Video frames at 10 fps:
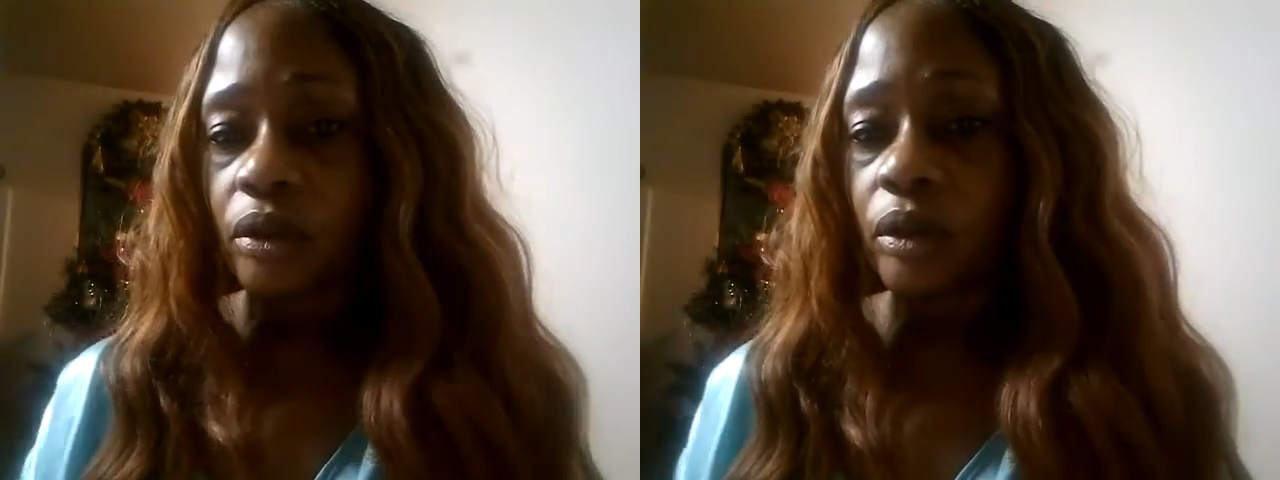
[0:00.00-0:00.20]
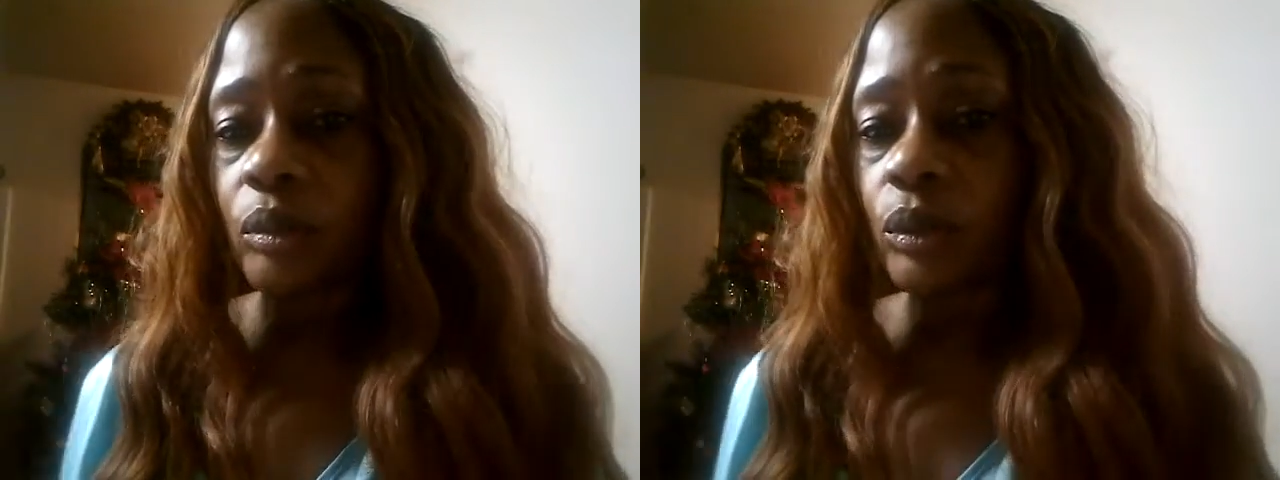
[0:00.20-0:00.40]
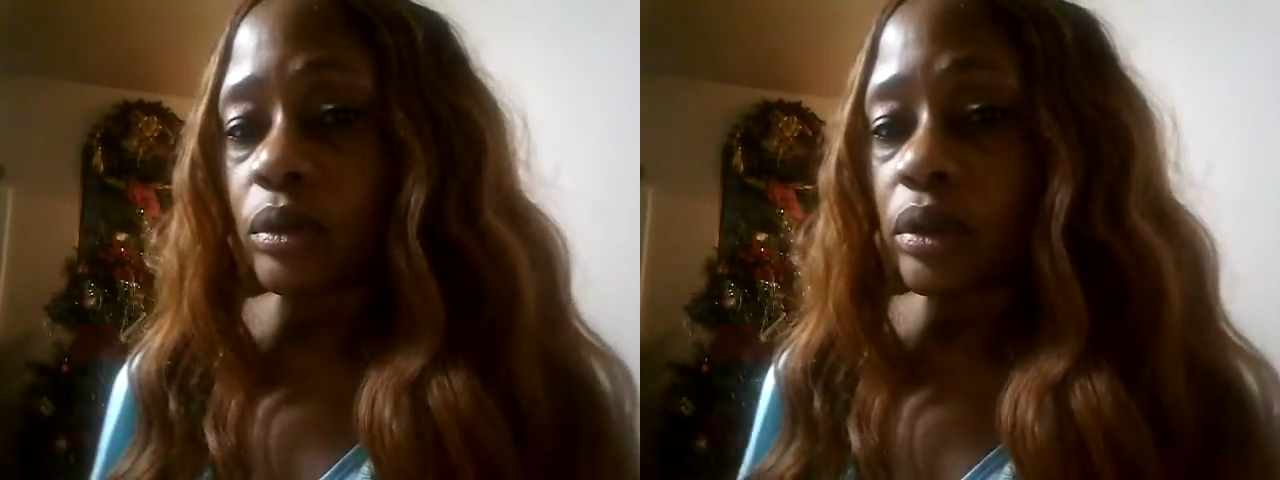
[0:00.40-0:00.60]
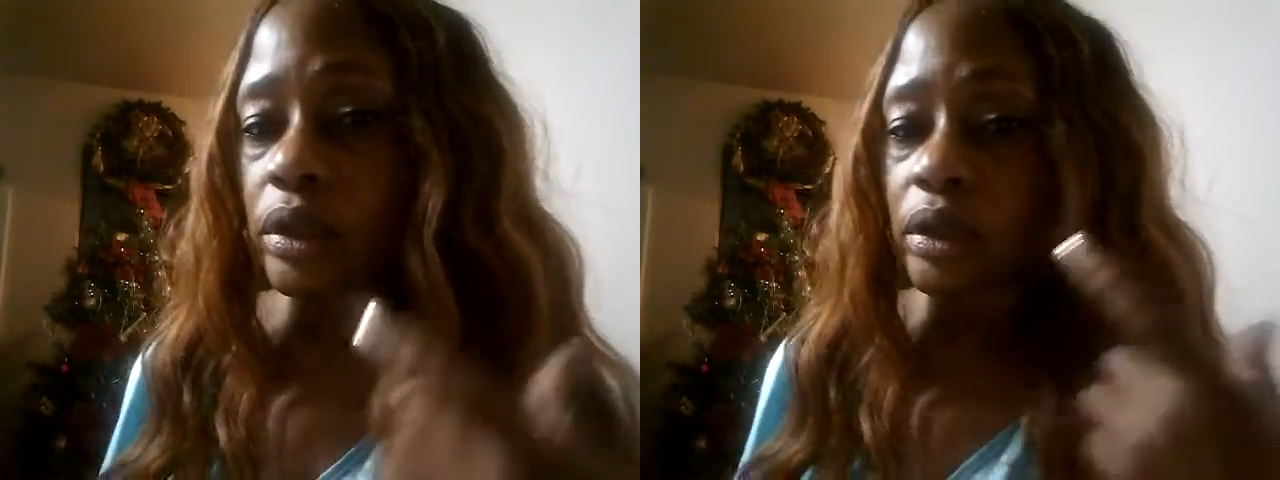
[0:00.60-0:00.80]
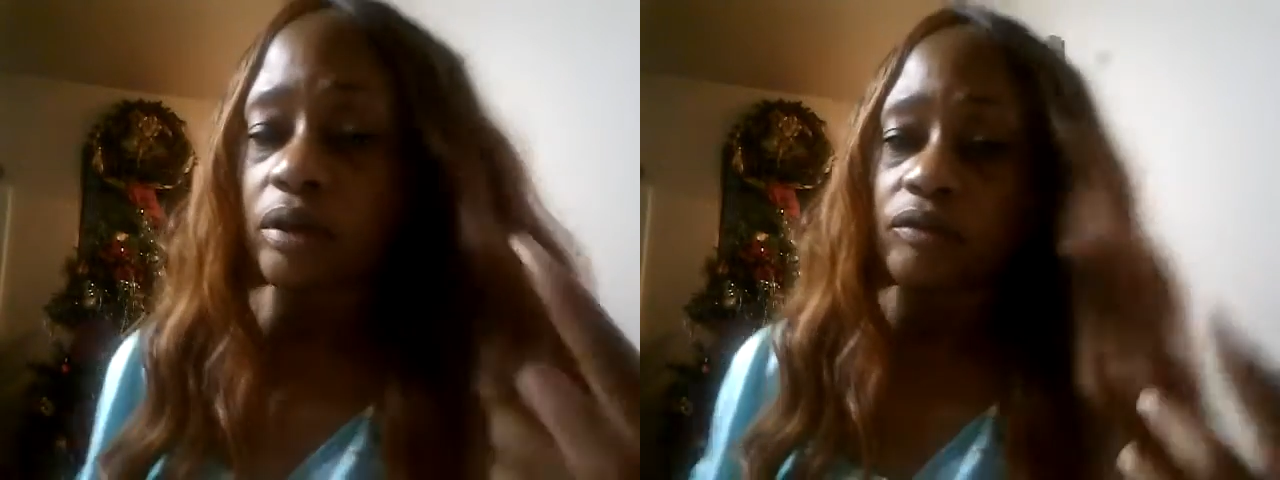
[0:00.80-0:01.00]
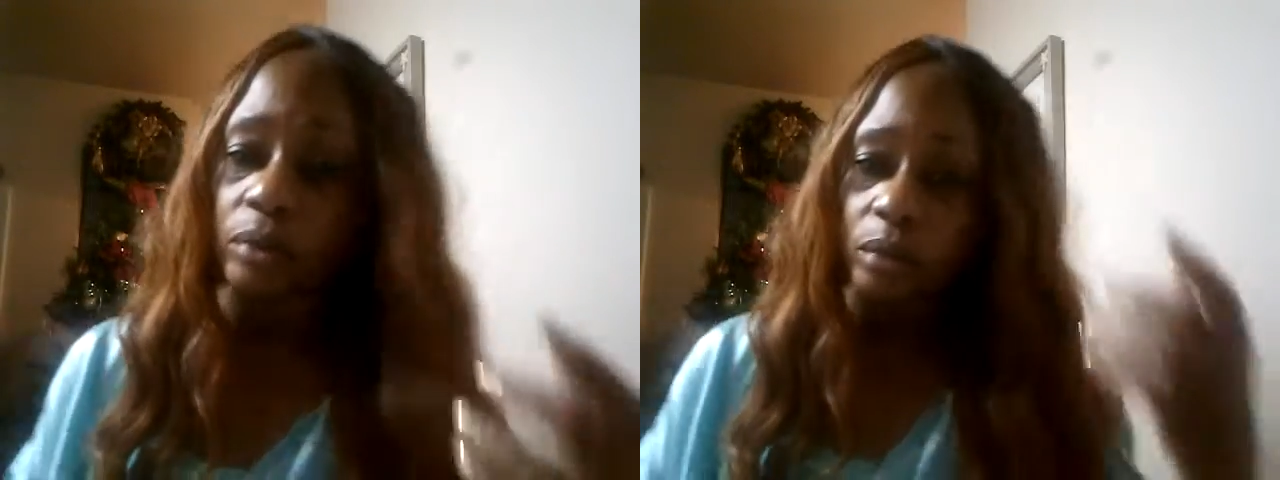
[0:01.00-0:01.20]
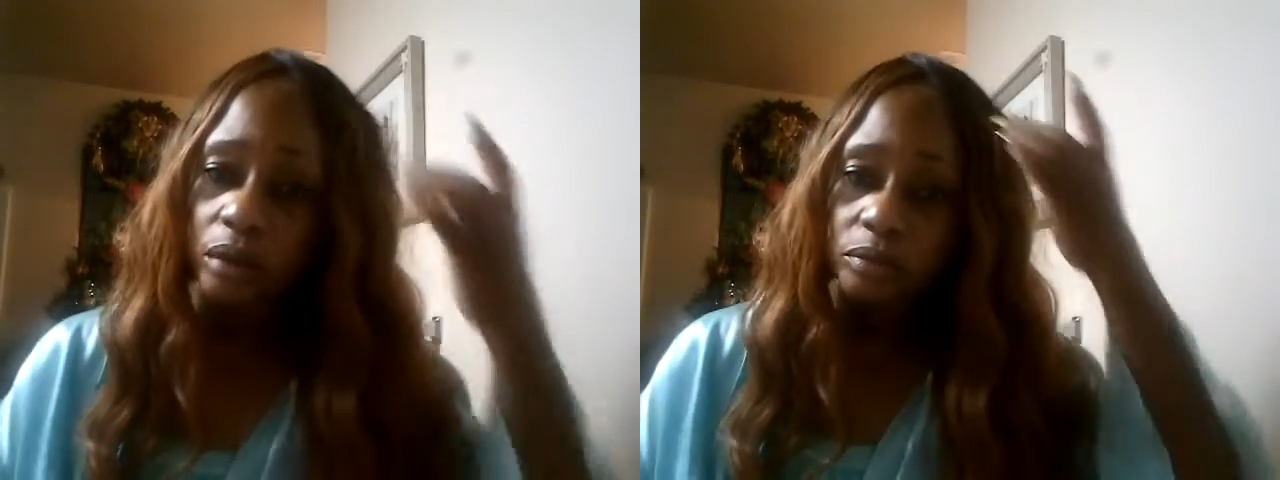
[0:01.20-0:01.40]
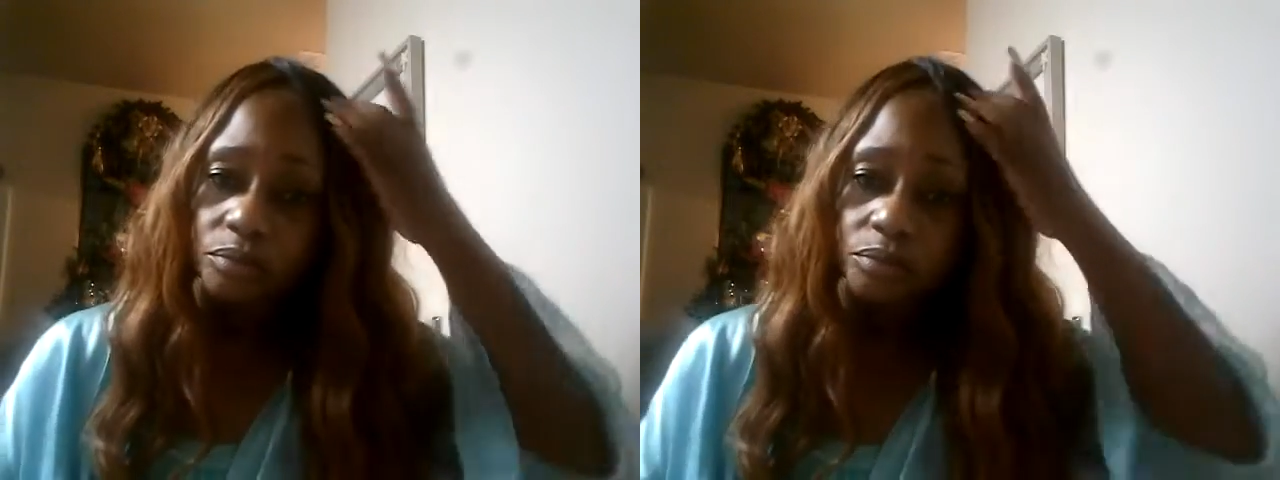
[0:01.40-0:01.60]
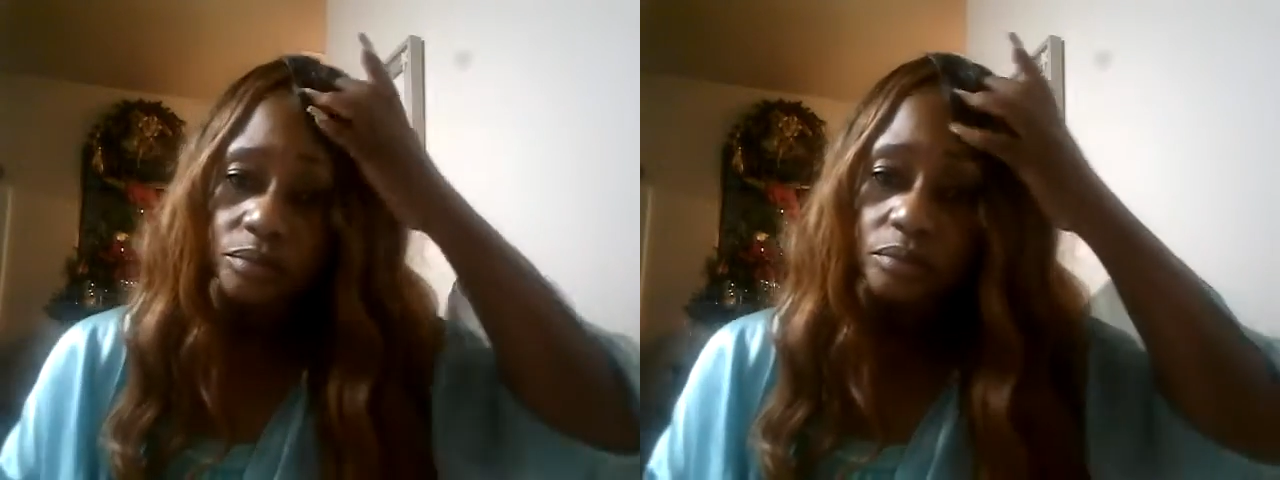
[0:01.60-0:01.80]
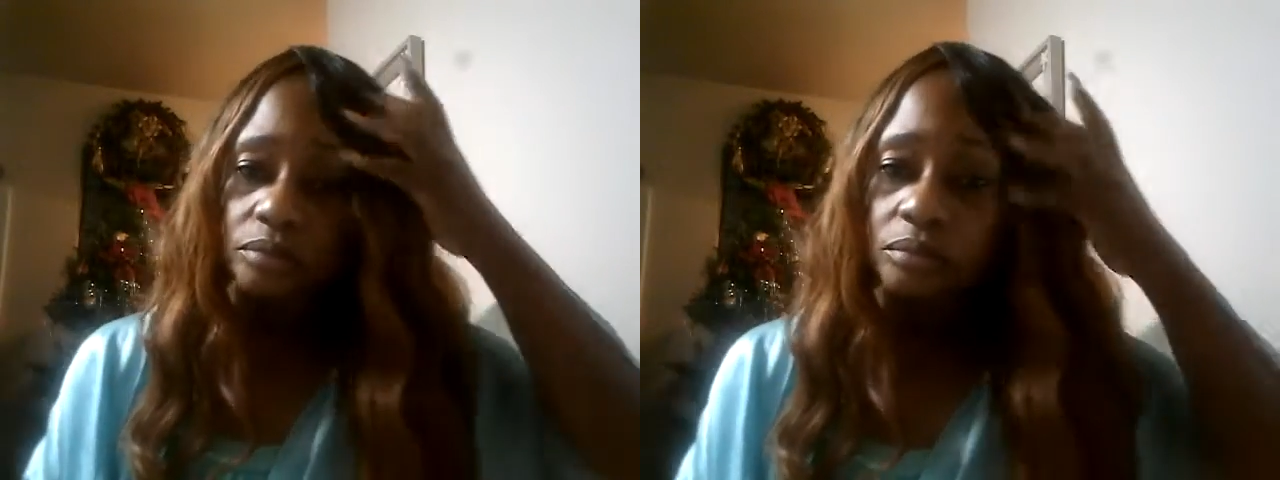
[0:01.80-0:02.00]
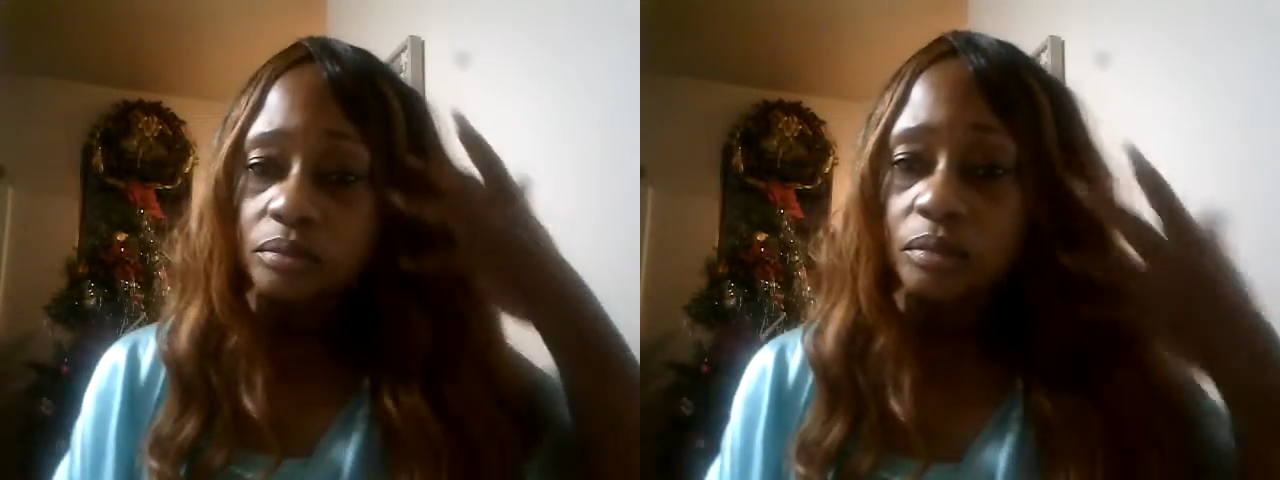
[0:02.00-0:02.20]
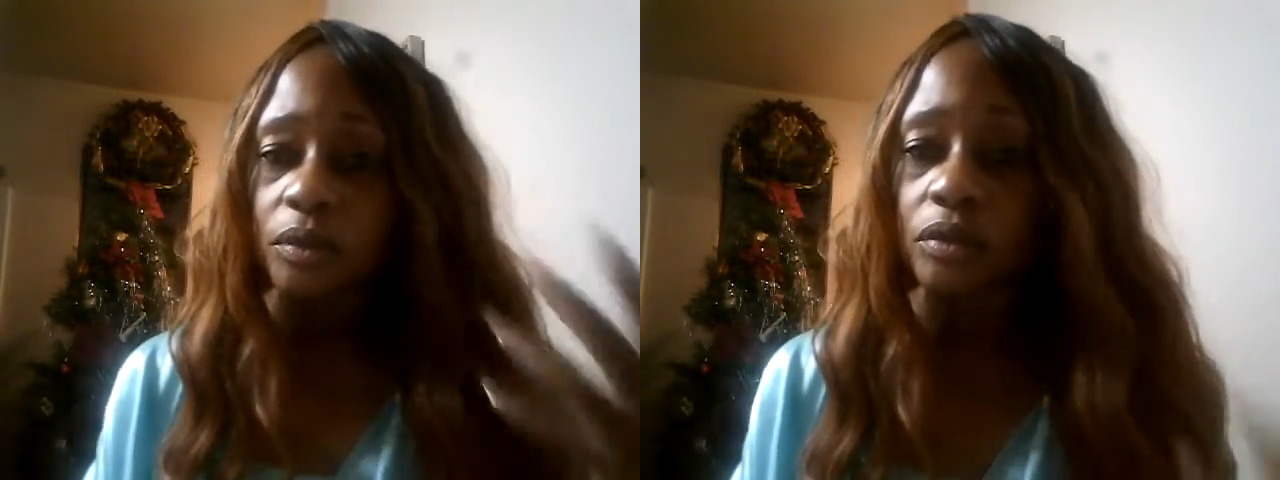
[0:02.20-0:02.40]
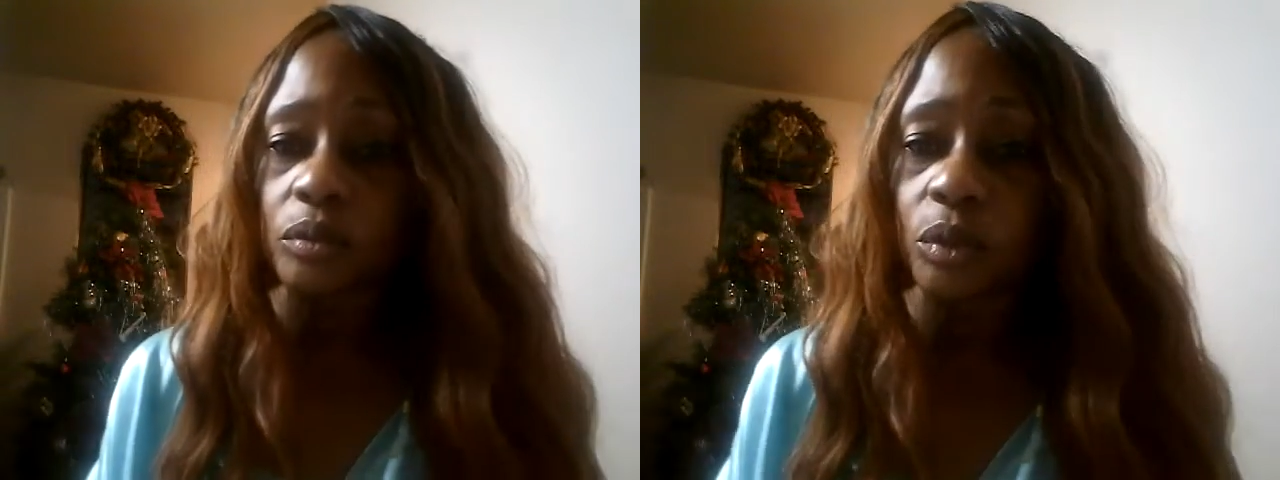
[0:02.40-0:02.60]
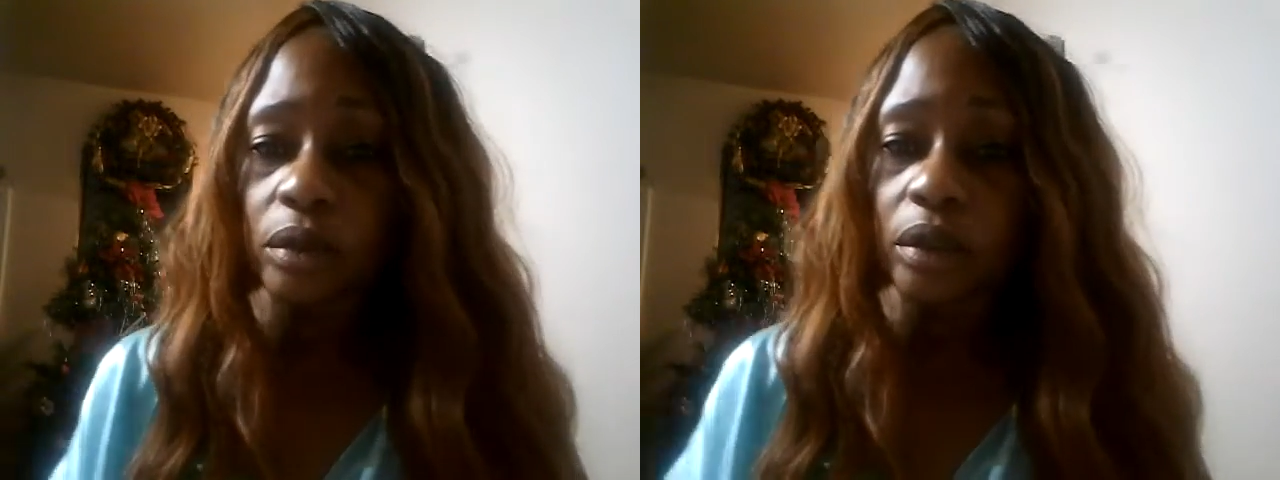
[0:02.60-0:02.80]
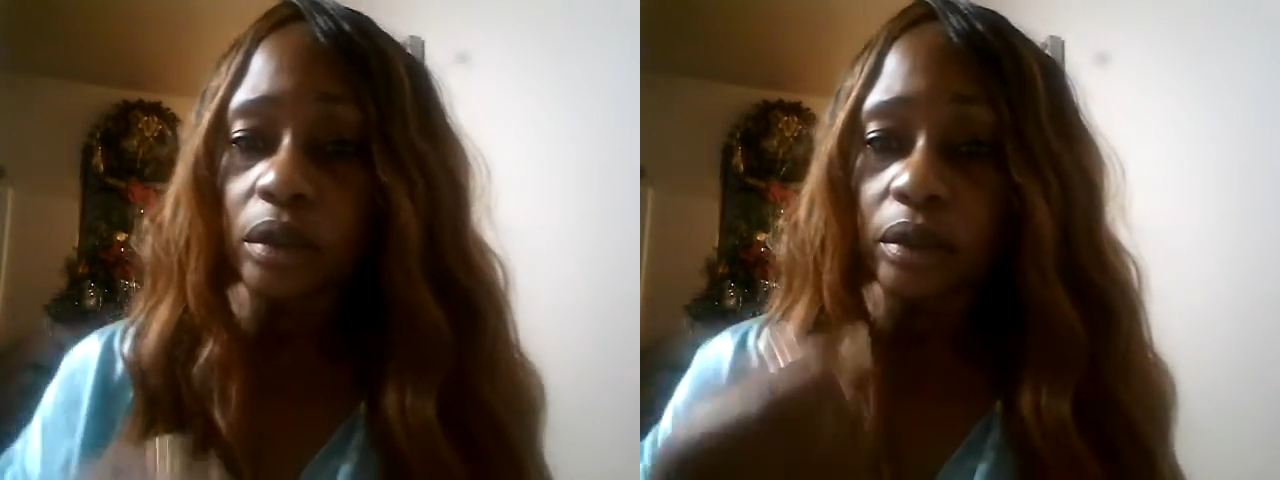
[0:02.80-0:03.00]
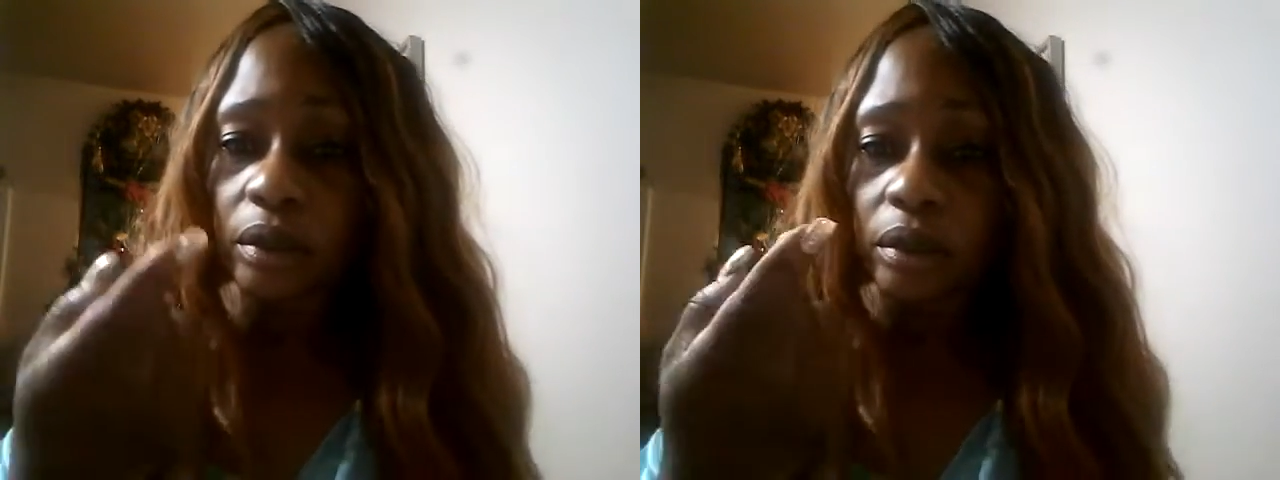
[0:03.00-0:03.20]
Good morning, everyone. This morning,